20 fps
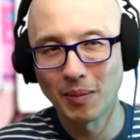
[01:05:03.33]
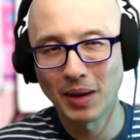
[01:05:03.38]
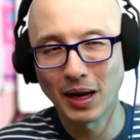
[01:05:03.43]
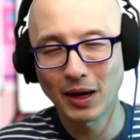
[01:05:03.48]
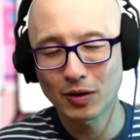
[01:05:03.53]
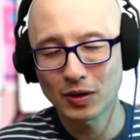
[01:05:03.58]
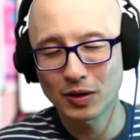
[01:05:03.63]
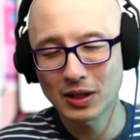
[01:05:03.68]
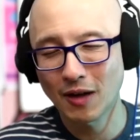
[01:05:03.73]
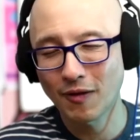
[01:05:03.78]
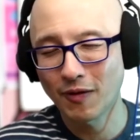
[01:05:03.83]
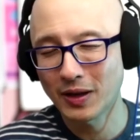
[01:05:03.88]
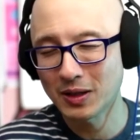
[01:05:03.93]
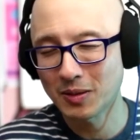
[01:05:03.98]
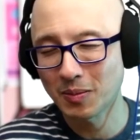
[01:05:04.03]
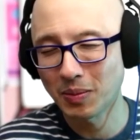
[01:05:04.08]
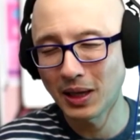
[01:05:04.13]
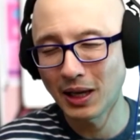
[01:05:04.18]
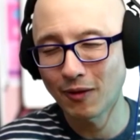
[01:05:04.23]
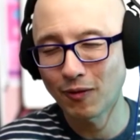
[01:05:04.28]
Microsoft
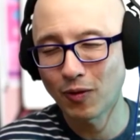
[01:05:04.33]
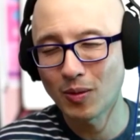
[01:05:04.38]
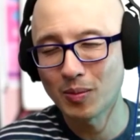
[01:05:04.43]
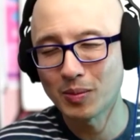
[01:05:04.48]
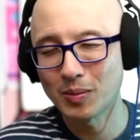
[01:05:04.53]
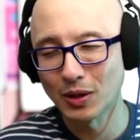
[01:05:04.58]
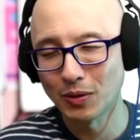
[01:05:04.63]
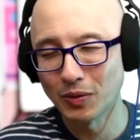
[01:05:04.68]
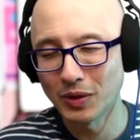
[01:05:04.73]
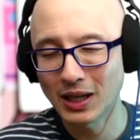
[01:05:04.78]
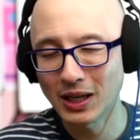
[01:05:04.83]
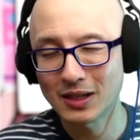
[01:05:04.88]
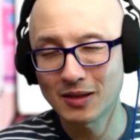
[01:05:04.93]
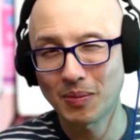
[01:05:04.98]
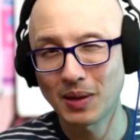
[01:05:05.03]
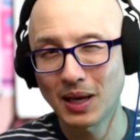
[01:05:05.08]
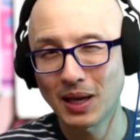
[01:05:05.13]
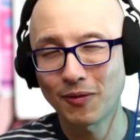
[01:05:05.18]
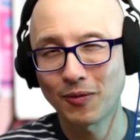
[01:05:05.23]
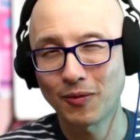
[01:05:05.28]
has a platform. Sony has
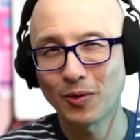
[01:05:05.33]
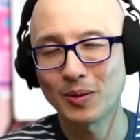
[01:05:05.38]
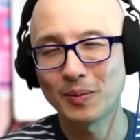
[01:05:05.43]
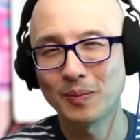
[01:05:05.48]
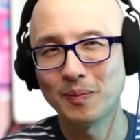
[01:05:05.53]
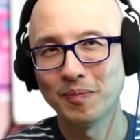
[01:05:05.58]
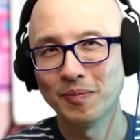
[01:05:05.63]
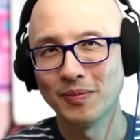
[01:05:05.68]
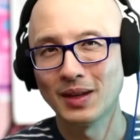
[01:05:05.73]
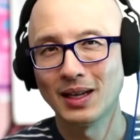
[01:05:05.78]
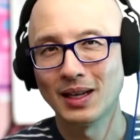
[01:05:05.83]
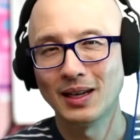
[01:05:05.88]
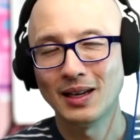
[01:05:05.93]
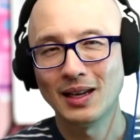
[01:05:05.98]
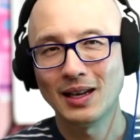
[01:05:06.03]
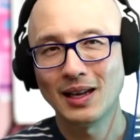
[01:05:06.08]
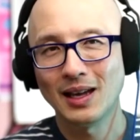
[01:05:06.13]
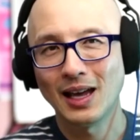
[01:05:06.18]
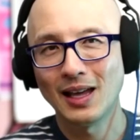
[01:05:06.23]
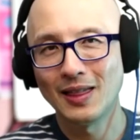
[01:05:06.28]
a platform.
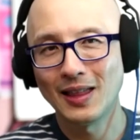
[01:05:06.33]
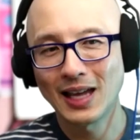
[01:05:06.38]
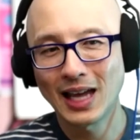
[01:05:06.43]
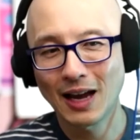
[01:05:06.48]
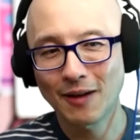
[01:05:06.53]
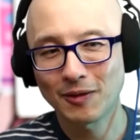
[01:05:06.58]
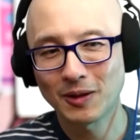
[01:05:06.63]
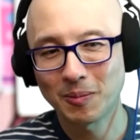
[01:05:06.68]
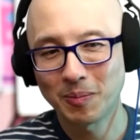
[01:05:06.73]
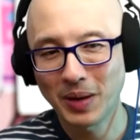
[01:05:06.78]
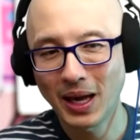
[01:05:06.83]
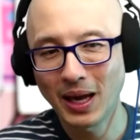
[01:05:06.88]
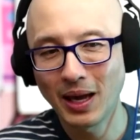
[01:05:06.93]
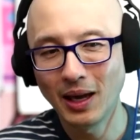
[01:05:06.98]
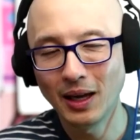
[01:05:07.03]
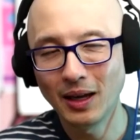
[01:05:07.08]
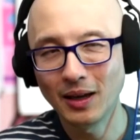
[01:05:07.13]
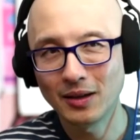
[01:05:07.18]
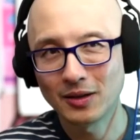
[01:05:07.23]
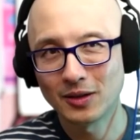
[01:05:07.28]
And they have to
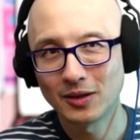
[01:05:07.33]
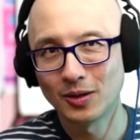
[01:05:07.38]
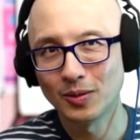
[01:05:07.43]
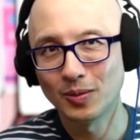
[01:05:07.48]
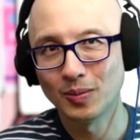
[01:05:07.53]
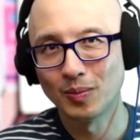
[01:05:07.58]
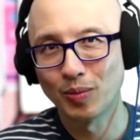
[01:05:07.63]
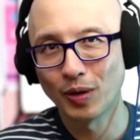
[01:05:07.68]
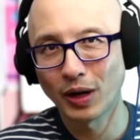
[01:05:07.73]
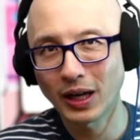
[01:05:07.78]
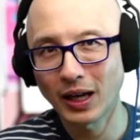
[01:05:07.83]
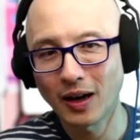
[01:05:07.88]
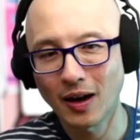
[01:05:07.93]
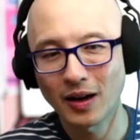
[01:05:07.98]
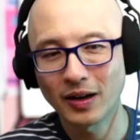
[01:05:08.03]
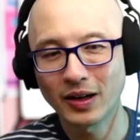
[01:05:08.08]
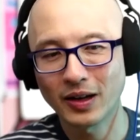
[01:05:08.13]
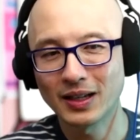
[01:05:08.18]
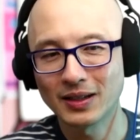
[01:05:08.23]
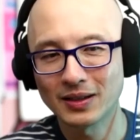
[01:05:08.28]
pay to bring an
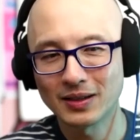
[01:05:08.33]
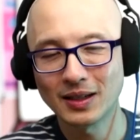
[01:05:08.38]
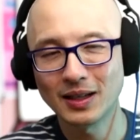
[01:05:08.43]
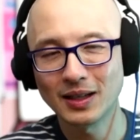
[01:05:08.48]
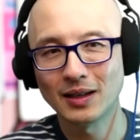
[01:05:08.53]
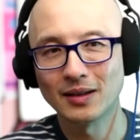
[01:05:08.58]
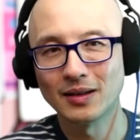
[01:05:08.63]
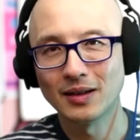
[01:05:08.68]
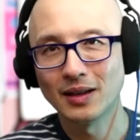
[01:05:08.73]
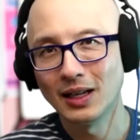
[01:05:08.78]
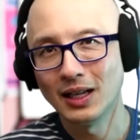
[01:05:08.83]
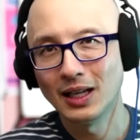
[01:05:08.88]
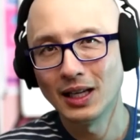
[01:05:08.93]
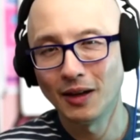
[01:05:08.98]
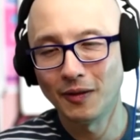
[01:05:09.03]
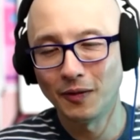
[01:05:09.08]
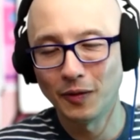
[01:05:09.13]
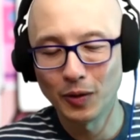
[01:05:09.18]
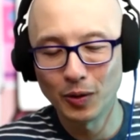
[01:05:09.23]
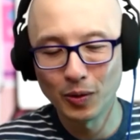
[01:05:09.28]
audience in.
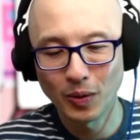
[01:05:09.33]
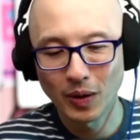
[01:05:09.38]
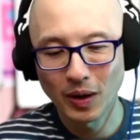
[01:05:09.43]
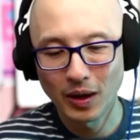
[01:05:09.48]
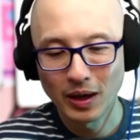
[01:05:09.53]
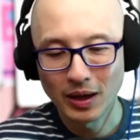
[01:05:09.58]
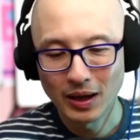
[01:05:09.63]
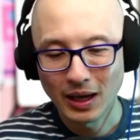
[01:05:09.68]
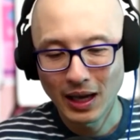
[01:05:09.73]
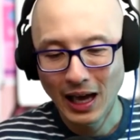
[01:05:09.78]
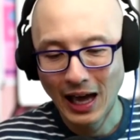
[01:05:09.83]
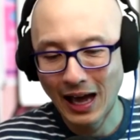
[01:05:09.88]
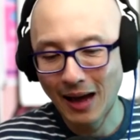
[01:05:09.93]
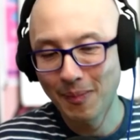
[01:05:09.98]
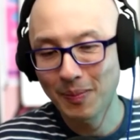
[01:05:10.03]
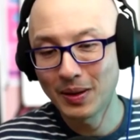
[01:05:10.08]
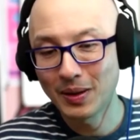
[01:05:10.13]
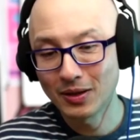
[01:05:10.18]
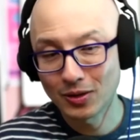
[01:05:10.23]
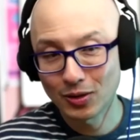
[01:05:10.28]
If you
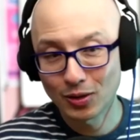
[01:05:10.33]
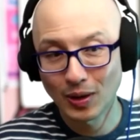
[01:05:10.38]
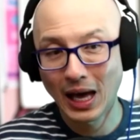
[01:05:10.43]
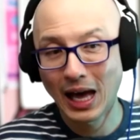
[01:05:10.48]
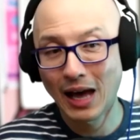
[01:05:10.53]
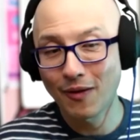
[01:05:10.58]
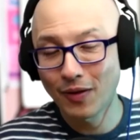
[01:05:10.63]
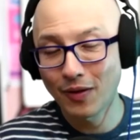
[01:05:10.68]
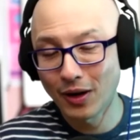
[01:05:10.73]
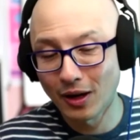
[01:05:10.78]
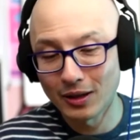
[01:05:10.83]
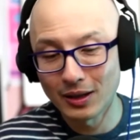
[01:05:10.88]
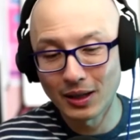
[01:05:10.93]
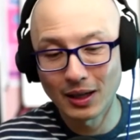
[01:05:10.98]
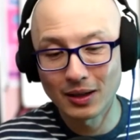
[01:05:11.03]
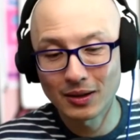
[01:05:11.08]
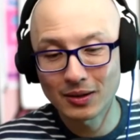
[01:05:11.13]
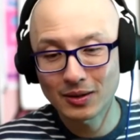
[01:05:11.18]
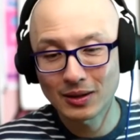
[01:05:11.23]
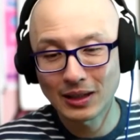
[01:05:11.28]
happen to have an
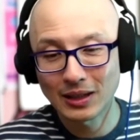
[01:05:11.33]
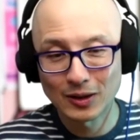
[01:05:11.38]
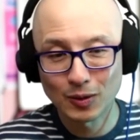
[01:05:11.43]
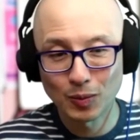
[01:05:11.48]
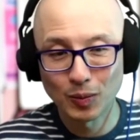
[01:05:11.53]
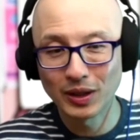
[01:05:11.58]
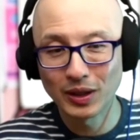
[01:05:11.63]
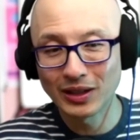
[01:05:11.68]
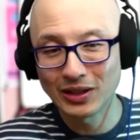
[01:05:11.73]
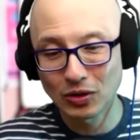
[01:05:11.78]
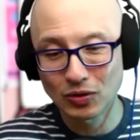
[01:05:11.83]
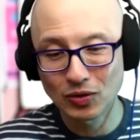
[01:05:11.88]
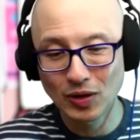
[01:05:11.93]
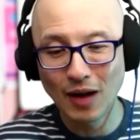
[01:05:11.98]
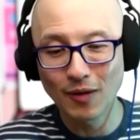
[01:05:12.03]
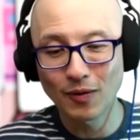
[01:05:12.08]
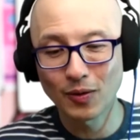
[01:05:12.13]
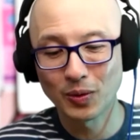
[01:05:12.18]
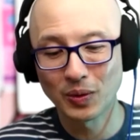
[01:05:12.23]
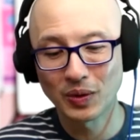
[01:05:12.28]
audience that's willing to
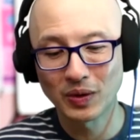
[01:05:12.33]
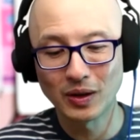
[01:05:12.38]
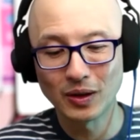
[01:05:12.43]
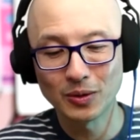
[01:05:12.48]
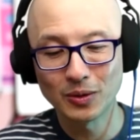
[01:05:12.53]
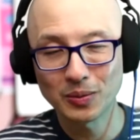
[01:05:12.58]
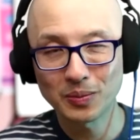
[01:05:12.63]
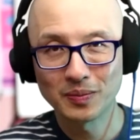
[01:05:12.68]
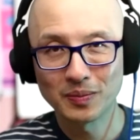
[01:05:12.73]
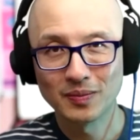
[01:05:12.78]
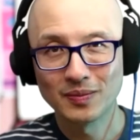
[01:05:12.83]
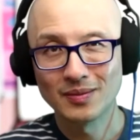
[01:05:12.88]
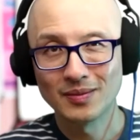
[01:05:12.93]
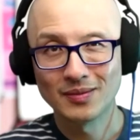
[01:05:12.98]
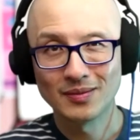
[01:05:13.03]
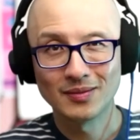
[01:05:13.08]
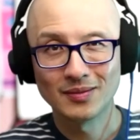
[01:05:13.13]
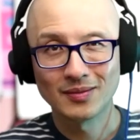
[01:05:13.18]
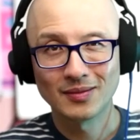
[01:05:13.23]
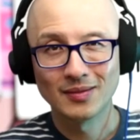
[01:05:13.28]
travel with you,
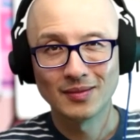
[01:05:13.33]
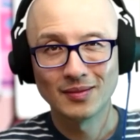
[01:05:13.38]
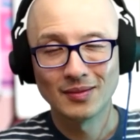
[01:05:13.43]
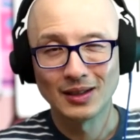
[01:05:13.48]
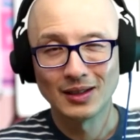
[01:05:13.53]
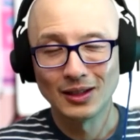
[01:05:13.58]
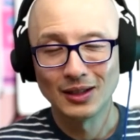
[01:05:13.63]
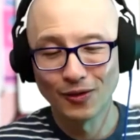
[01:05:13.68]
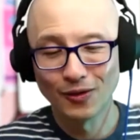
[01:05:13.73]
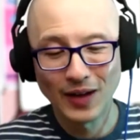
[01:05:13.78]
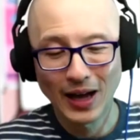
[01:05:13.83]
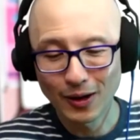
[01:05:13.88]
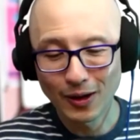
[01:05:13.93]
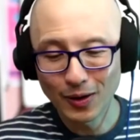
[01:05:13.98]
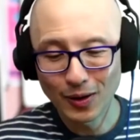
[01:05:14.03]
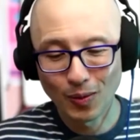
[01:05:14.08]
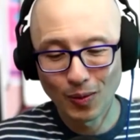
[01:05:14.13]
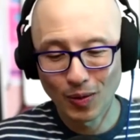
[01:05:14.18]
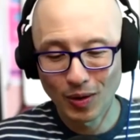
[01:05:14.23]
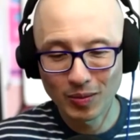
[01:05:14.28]
your
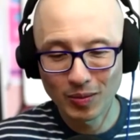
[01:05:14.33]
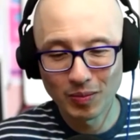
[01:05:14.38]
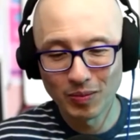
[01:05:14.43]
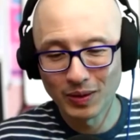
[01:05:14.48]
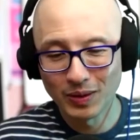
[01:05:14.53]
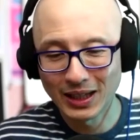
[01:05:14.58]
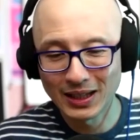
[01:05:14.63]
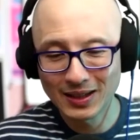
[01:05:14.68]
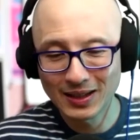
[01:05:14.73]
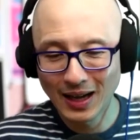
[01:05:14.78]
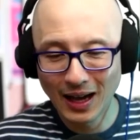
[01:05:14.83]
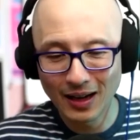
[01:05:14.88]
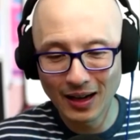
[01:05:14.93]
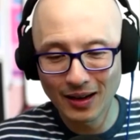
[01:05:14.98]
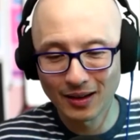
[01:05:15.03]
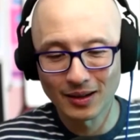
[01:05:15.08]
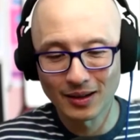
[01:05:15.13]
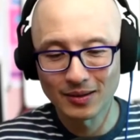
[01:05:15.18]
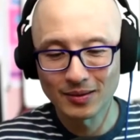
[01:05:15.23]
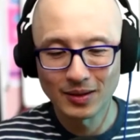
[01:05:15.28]
value in the world gets
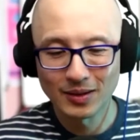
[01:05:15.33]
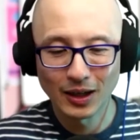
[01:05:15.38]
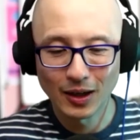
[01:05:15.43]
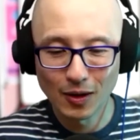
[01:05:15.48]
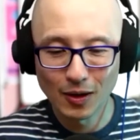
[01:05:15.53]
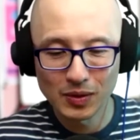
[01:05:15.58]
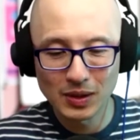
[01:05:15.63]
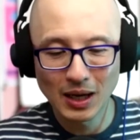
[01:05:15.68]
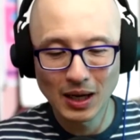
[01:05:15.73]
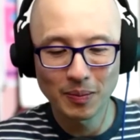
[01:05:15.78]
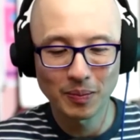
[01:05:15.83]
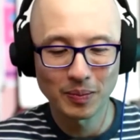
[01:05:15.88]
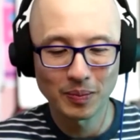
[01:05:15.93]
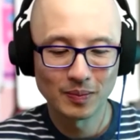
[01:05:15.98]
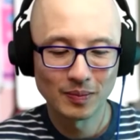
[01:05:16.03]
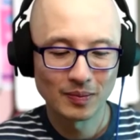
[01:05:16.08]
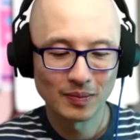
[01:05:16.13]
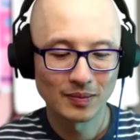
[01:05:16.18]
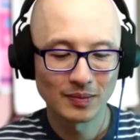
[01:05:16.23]
higher. It goes up.